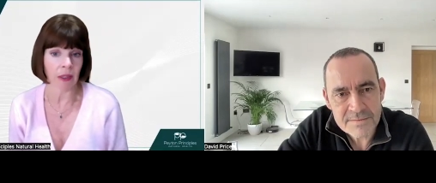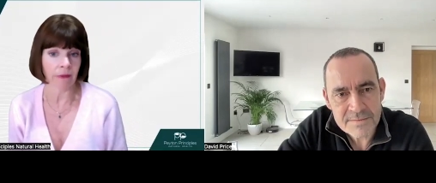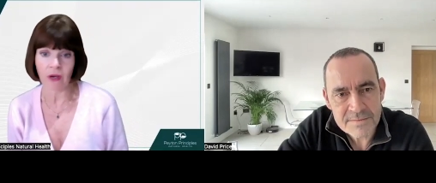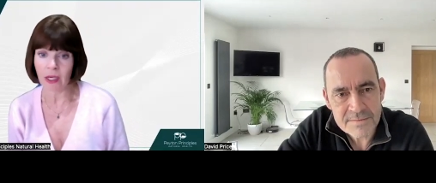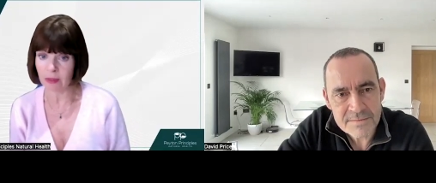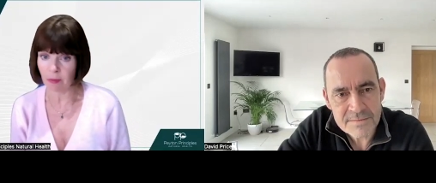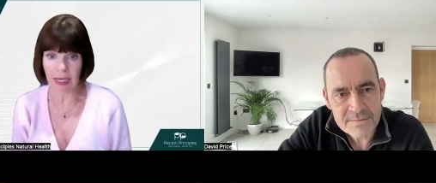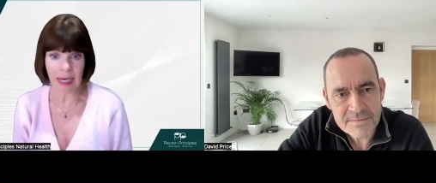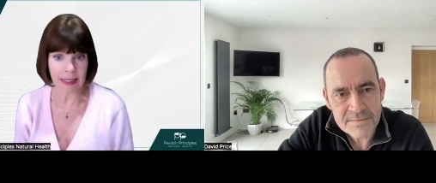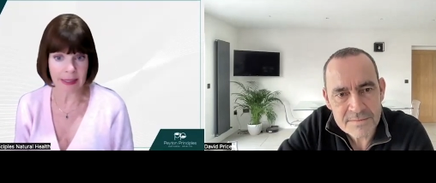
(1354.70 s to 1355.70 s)
Speaker 1: the first
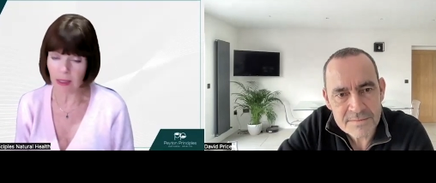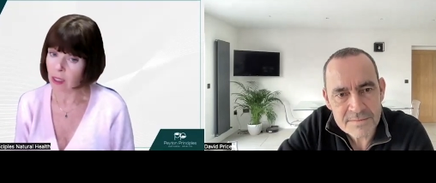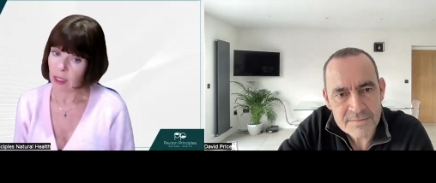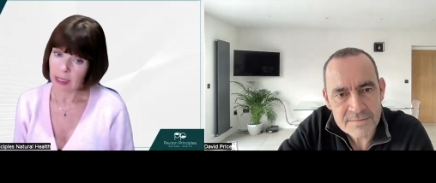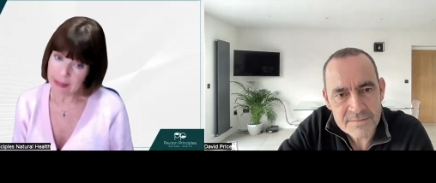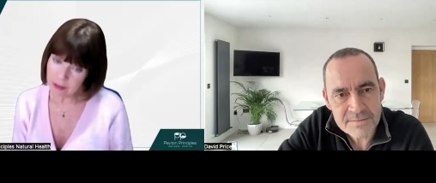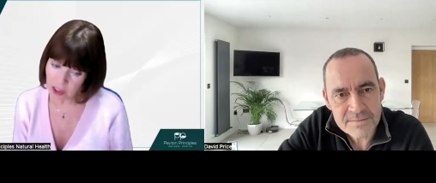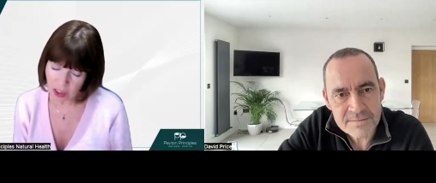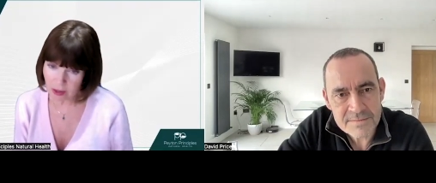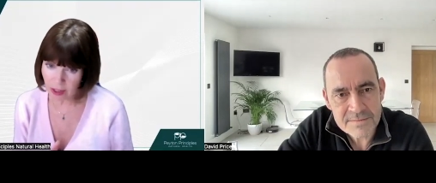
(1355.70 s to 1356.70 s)
place?
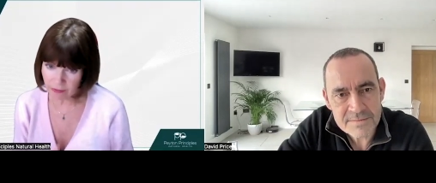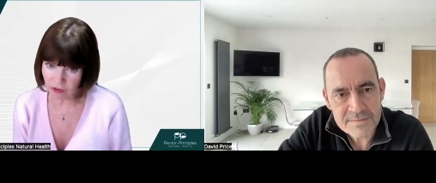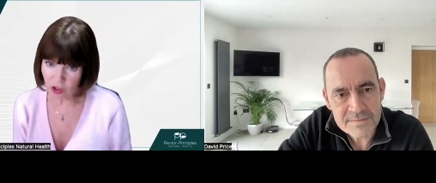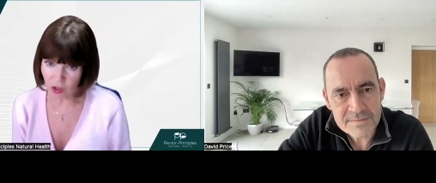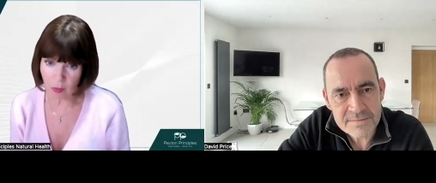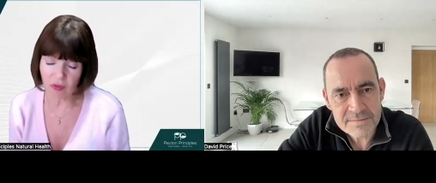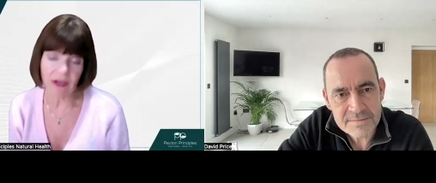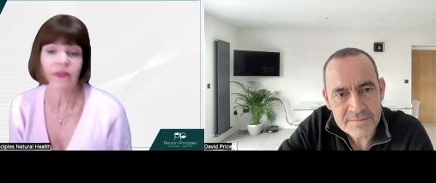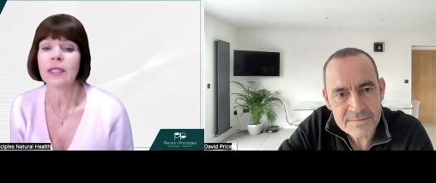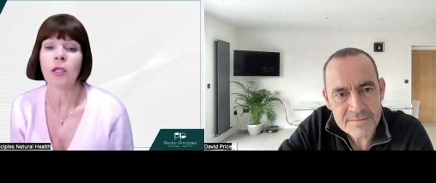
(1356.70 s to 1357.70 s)
A, a sort of
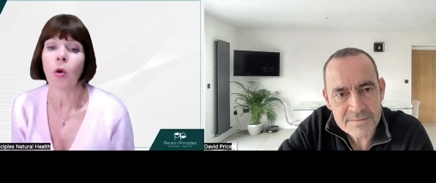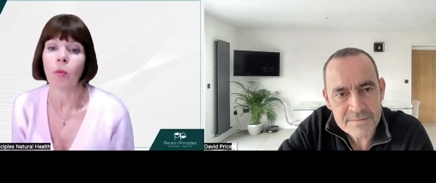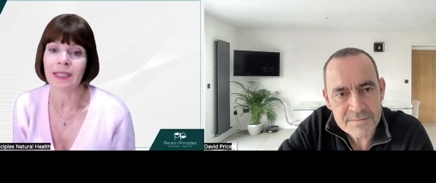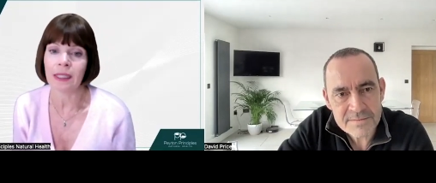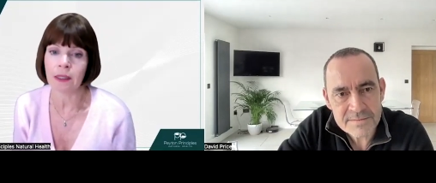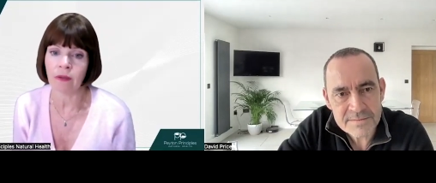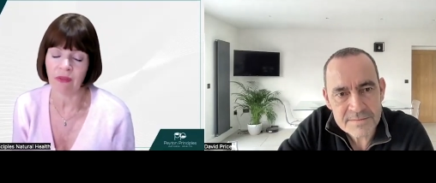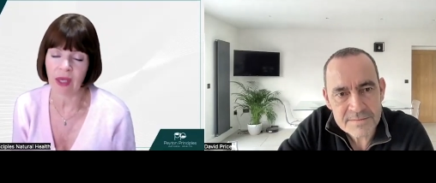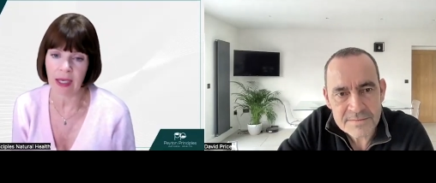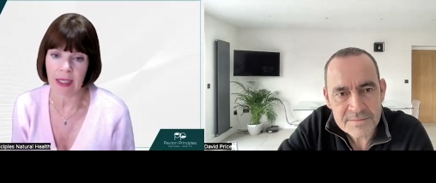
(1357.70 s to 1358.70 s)
brief synopsis
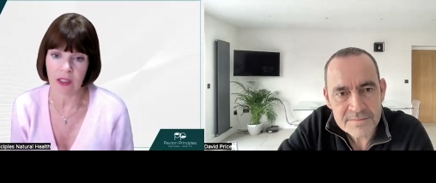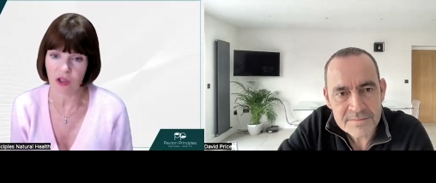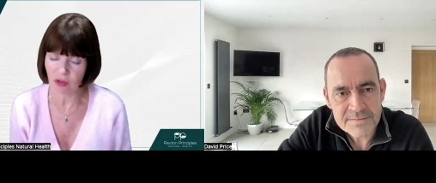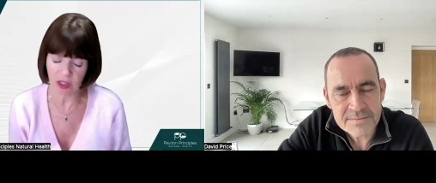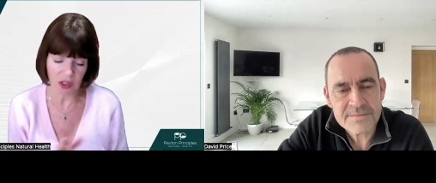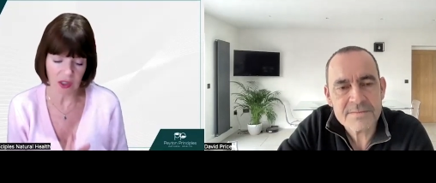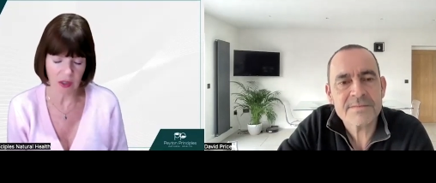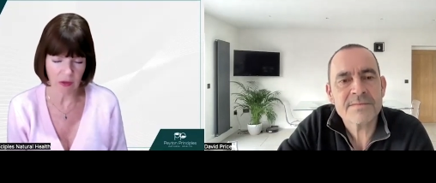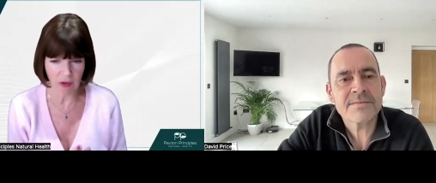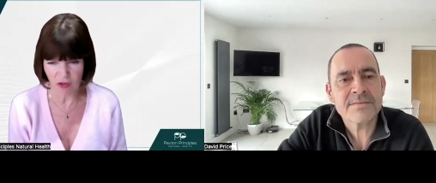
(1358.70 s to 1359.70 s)
of their history,
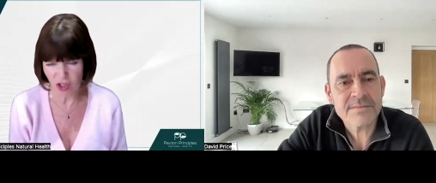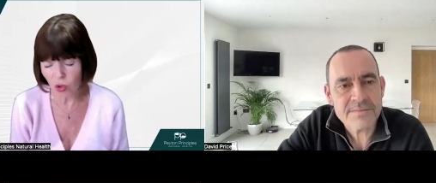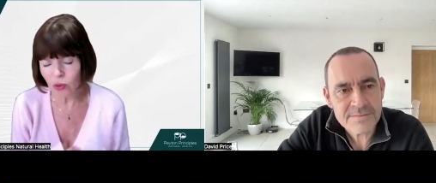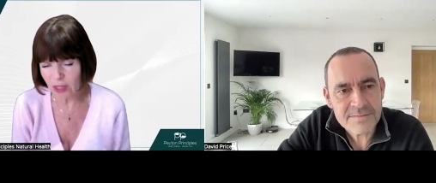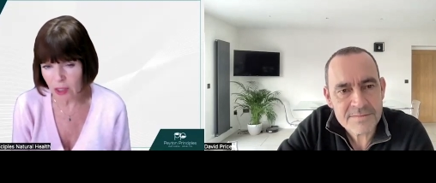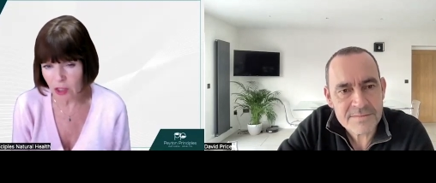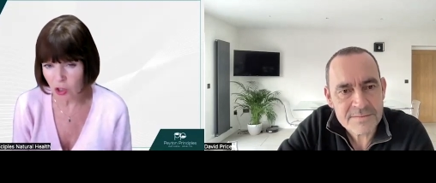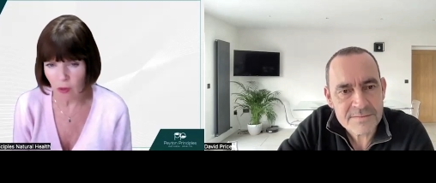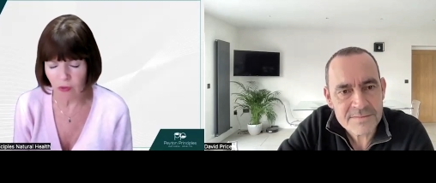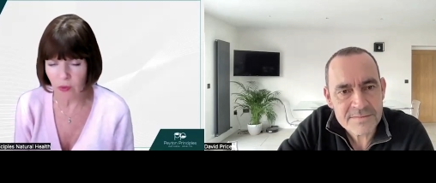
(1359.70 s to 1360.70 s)
just a, a shortish
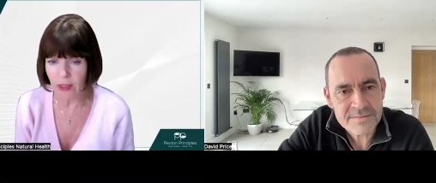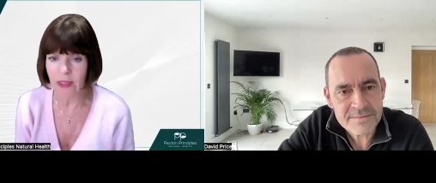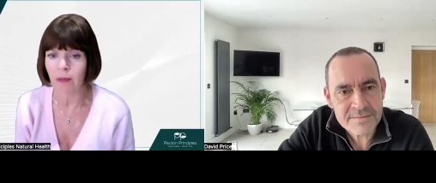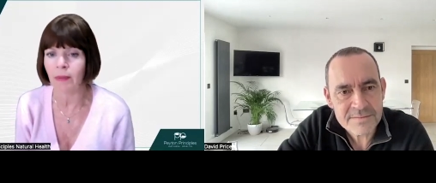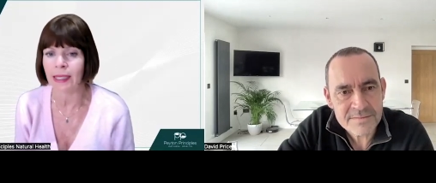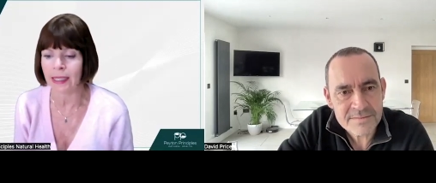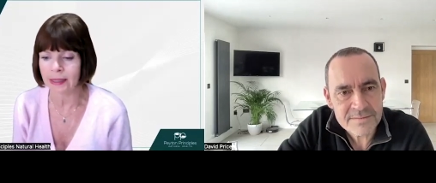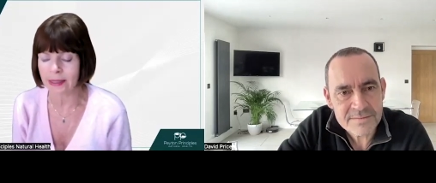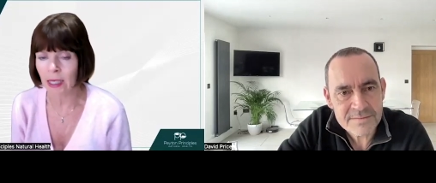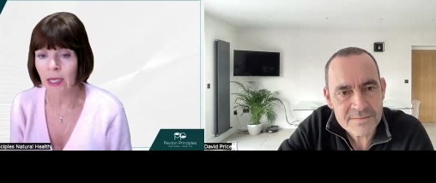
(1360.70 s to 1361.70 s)
call, twenty
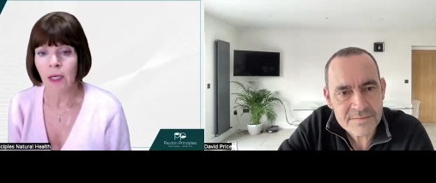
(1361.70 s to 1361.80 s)
minutes.